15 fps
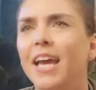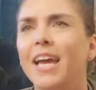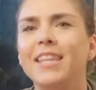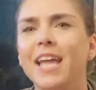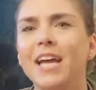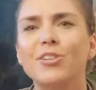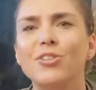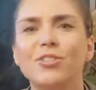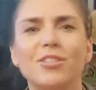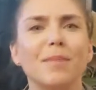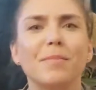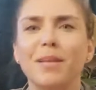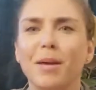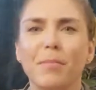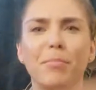And that just
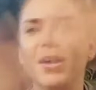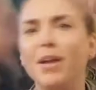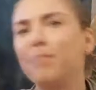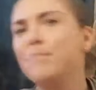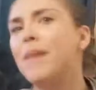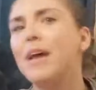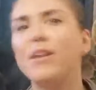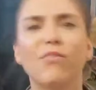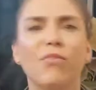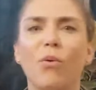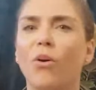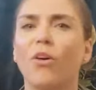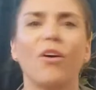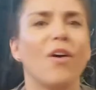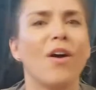seemed like a big
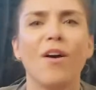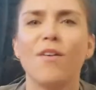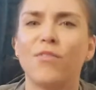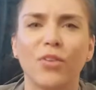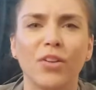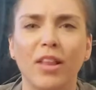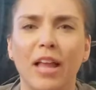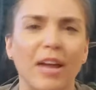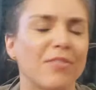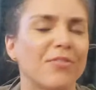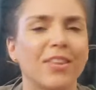metaphor for life.